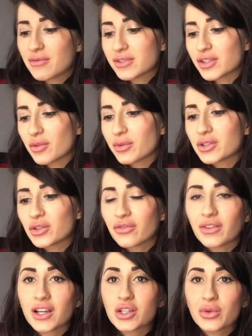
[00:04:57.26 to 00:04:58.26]
So we do
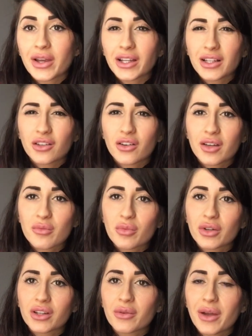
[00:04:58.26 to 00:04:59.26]
fluctuate a lot in
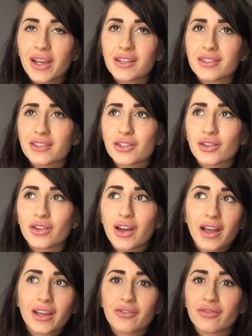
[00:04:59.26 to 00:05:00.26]
body weight, so
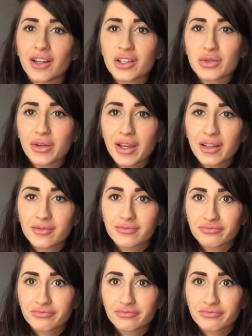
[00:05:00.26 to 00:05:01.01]
I can fluctuate,